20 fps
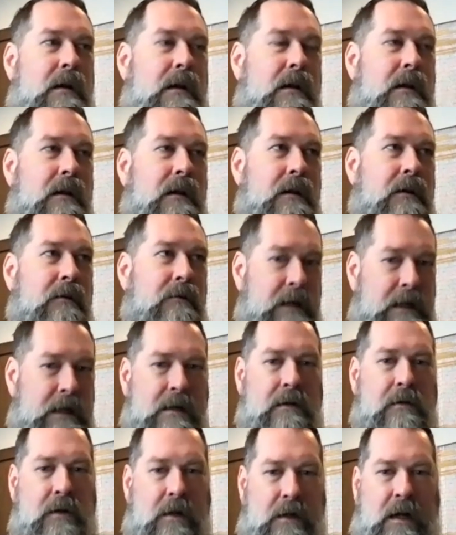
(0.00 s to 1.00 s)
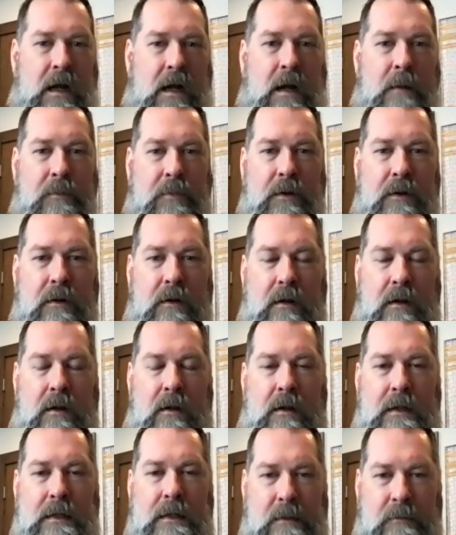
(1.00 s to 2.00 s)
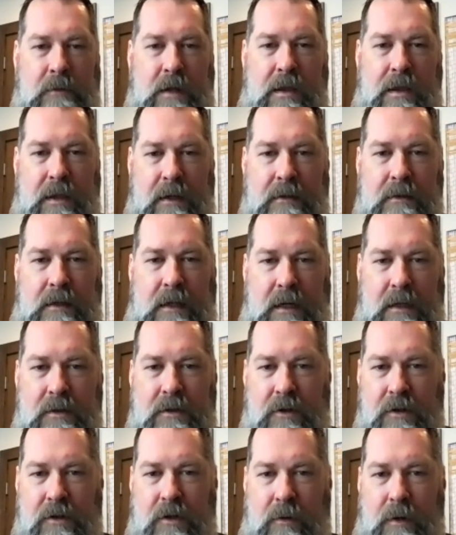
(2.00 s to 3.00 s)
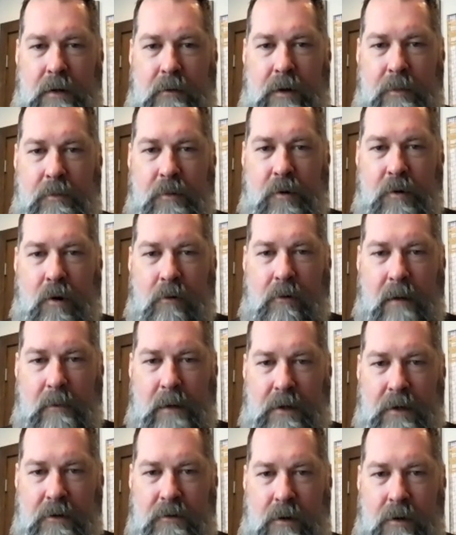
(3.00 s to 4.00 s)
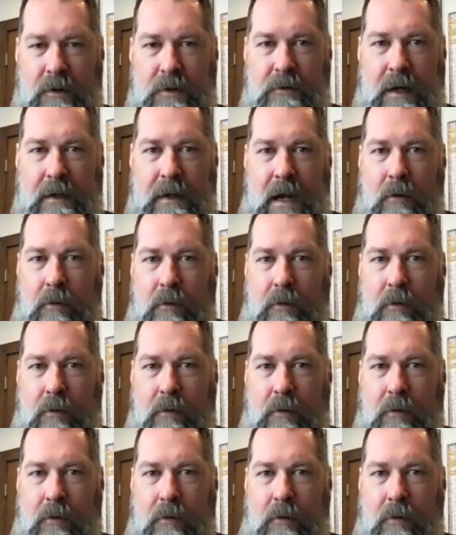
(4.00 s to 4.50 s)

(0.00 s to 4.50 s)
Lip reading: you need to look up some of the things kids are doing with programming drones right now,